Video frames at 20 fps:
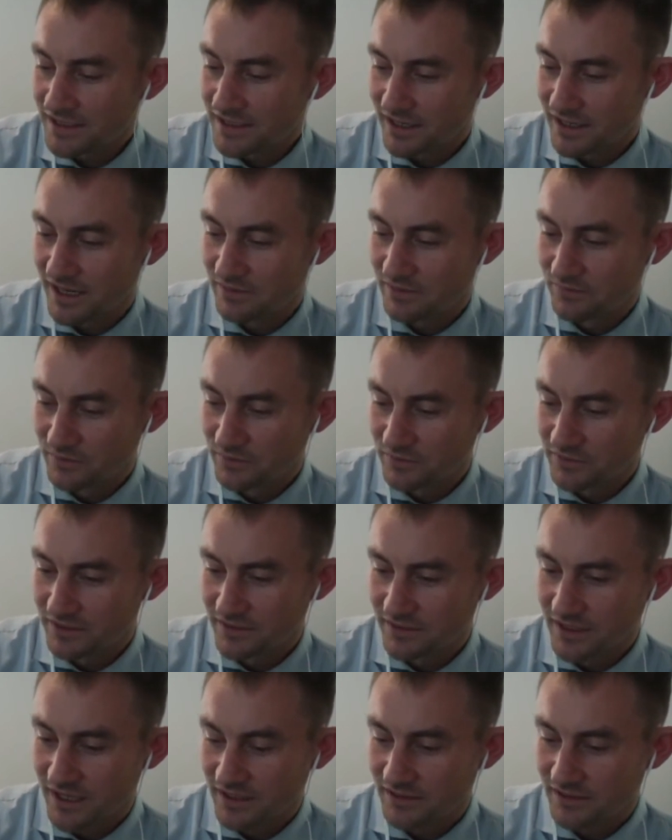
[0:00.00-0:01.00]
really
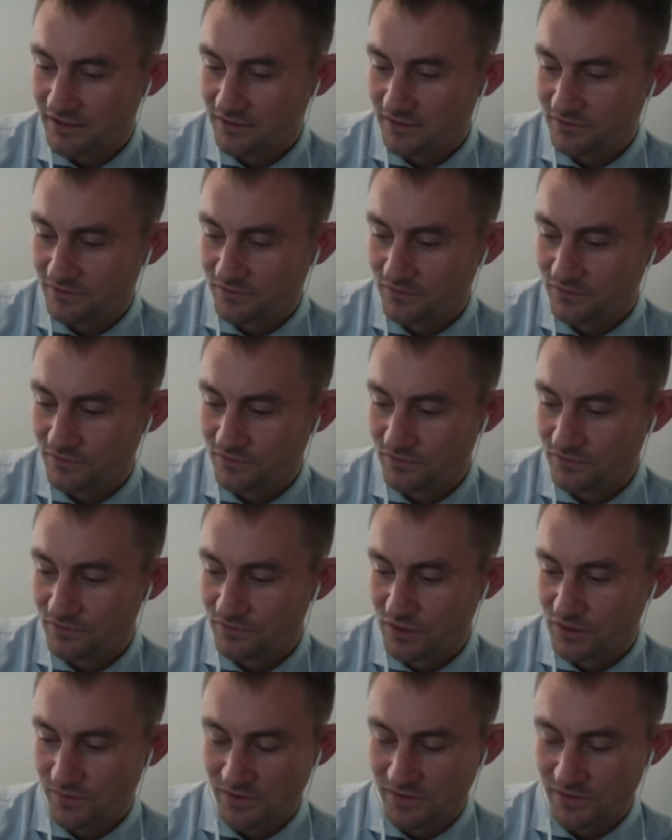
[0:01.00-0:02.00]
got into,
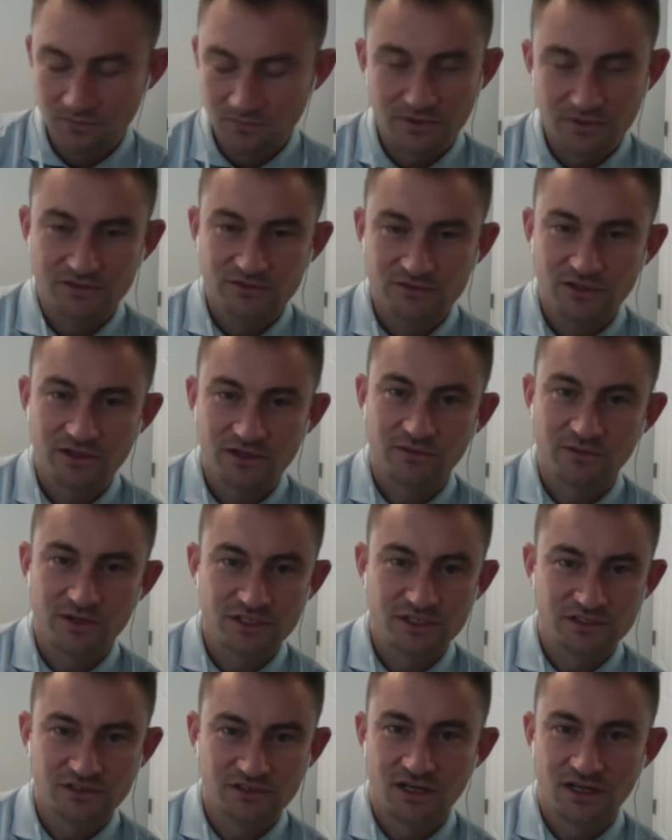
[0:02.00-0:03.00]
you know, when I started at
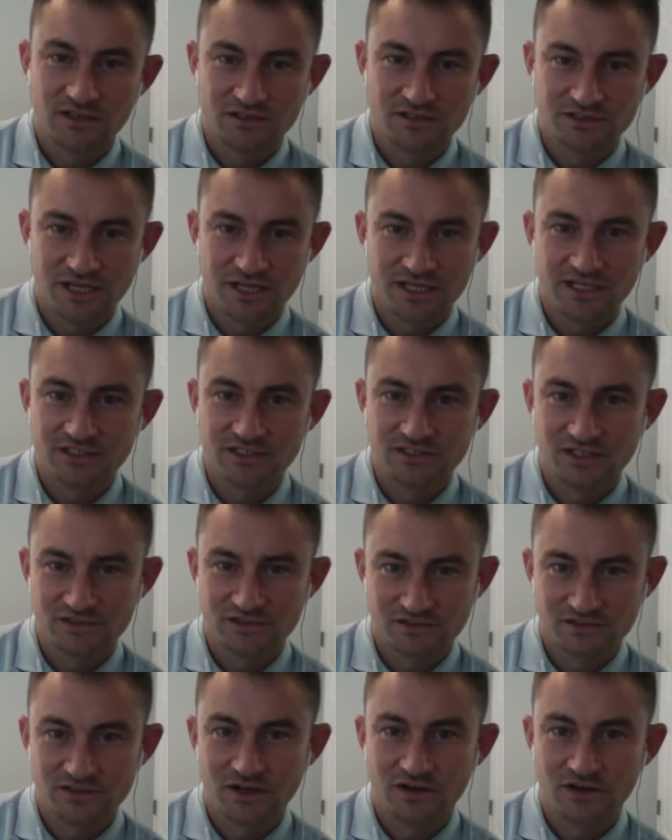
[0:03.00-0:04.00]
Regent College, I had a
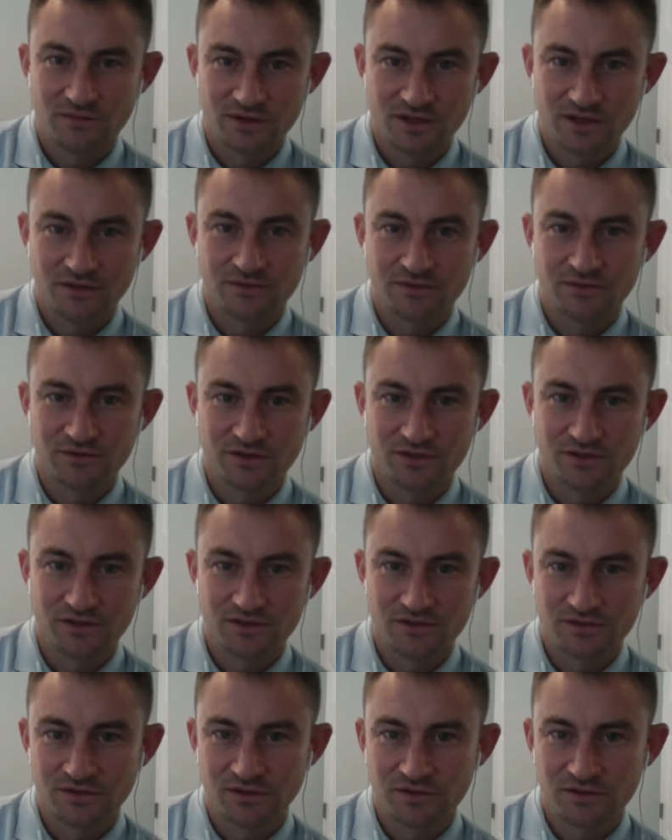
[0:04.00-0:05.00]
chance to start reading through
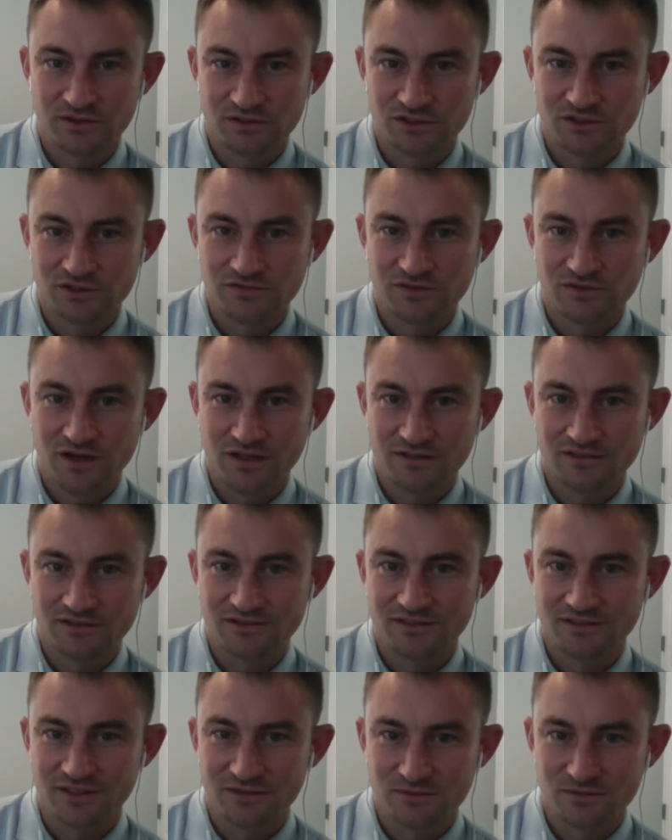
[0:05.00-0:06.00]
the early church
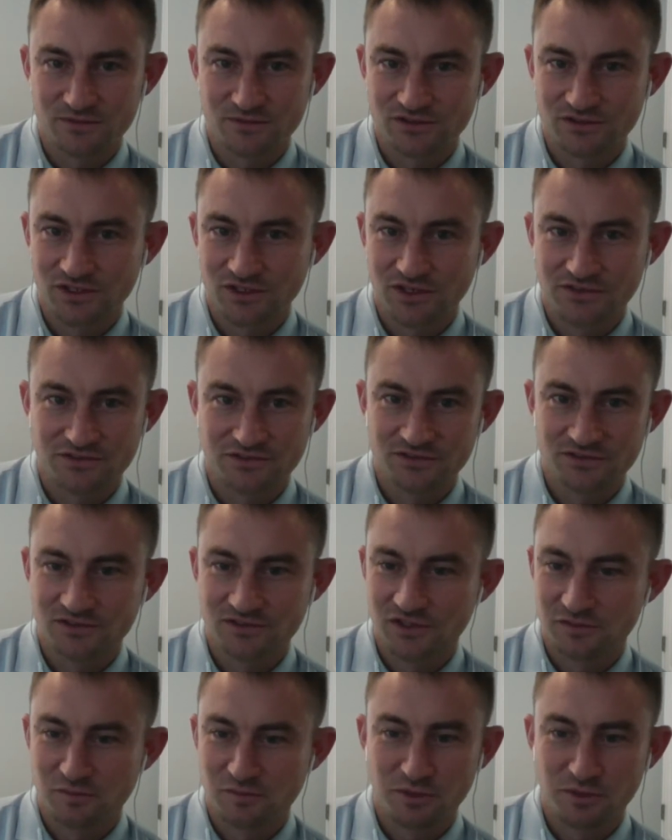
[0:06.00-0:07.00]
fathers, and was
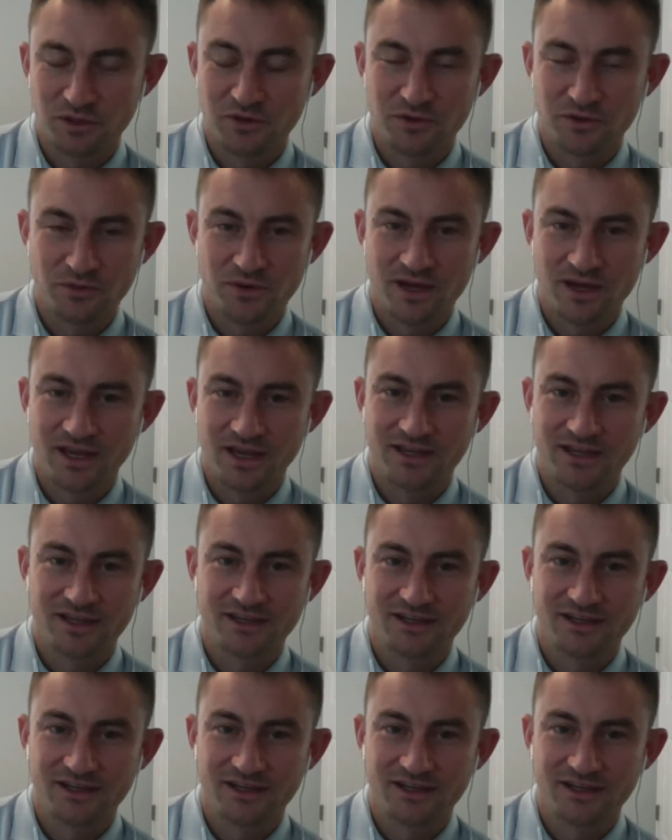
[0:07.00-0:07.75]
just blown away.